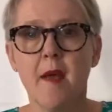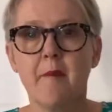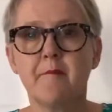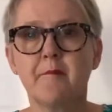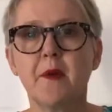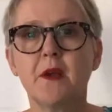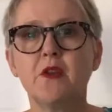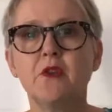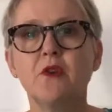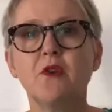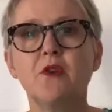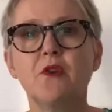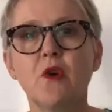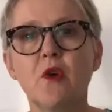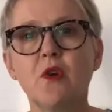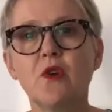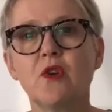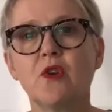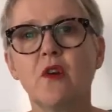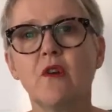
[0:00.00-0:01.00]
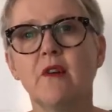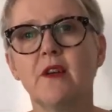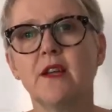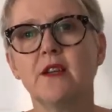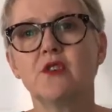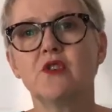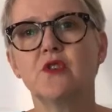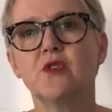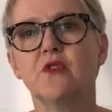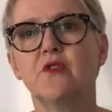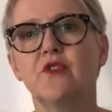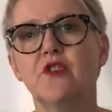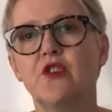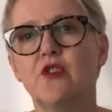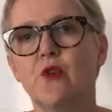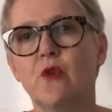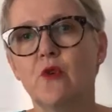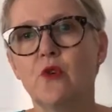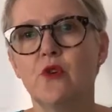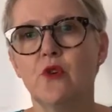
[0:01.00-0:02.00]
But you're not going to, for
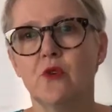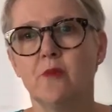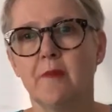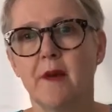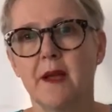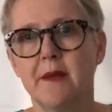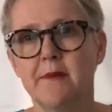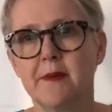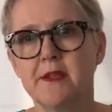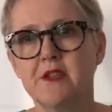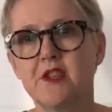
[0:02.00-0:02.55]
your new baby,